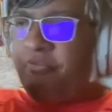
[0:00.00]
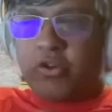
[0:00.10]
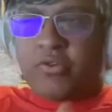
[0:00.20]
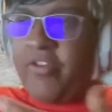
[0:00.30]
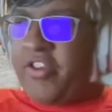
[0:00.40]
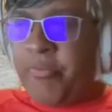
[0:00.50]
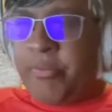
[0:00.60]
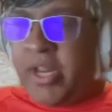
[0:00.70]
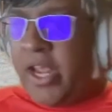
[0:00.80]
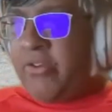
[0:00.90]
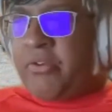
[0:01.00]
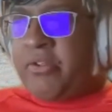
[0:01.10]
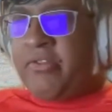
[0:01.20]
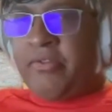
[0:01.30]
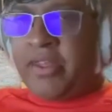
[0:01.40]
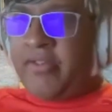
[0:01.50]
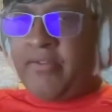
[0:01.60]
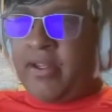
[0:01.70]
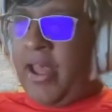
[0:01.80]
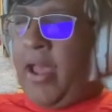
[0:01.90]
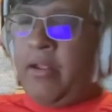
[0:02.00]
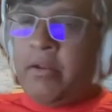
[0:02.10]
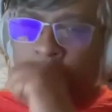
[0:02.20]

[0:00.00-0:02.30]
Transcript: filter out these mutations and things like that.